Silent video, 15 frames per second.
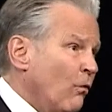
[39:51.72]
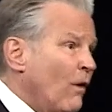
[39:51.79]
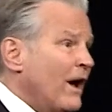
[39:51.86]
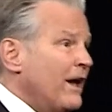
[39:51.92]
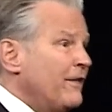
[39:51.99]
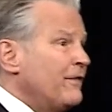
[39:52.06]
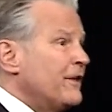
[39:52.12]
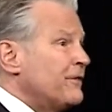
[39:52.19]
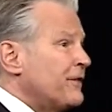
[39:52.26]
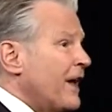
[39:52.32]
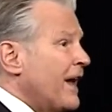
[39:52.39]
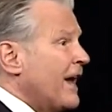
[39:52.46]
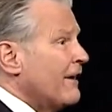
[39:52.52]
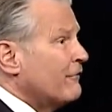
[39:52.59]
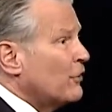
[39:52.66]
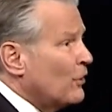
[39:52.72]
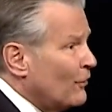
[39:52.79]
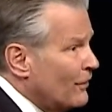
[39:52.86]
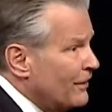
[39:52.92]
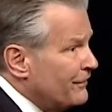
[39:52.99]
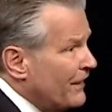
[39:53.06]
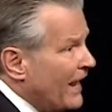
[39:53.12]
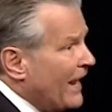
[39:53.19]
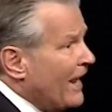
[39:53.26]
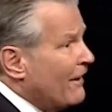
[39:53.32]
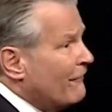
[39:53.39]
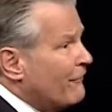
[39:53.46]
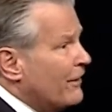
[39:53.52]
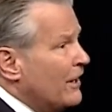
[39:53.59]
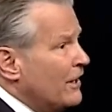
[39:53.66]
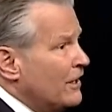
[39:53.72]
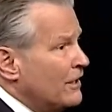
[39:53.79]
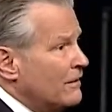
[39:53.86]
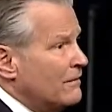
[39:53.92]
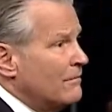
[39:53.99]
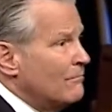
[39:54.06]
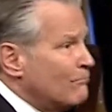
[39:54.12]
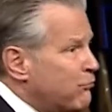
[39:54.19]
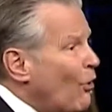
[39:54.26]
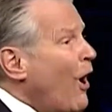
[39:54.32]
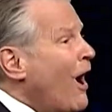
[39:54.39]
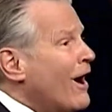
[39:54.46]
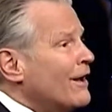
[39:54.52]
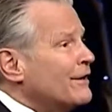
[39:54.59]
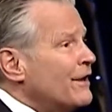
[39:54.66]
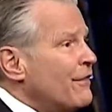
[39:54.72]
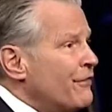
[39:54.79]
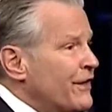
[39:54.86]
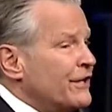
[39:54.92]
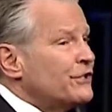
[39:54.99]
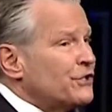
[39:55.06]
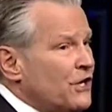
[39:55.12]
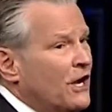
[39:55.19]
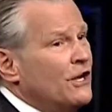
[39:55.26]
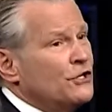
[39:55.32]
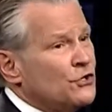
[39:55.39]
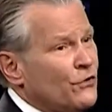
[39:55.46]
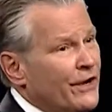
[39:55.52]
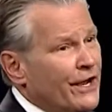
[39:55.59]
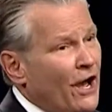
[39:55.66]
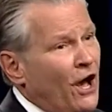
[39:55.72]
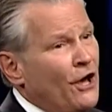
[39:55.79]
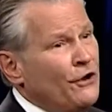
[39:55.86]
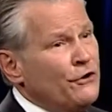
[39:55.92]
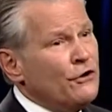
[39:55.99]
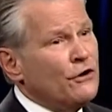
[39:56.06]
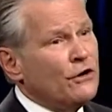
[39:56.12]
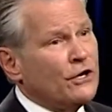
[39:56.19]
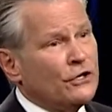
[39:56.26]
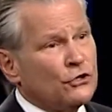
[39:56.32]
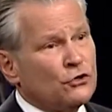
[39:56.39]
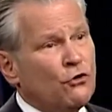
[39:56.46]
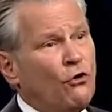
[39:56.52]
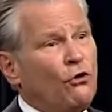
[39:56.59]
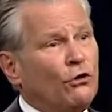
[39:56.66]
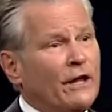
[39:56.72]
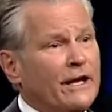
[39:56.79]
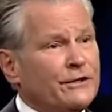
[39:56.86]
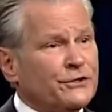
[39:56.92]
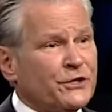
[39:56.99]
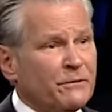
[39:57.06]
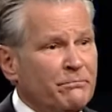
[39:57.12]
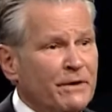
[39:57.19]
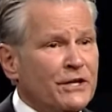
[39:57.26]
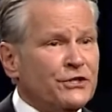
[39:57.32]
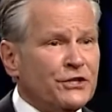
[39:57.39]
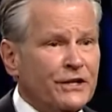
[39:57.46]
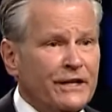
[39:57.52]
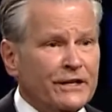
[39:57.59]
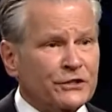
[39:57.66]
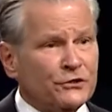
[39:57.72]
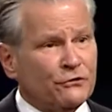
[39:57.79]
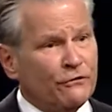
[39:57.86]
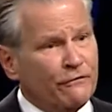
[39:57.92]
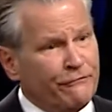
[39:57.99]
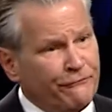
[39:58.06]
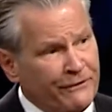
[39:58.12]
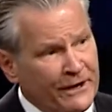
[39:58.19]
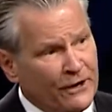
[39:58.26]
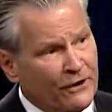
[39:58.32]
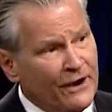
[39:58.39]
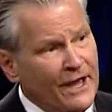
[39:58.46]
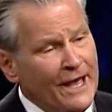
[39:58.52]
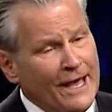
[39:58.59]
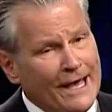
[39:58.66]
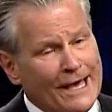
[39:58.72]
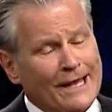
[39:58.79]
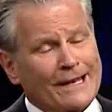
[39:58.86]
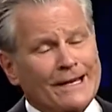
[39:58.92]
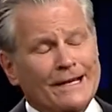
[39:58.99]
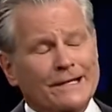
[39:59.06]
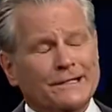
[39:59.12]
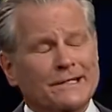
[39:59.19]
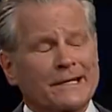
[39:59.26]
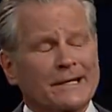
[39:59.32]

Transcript: way that they have, they have brought this country under control and submission is through fear. It is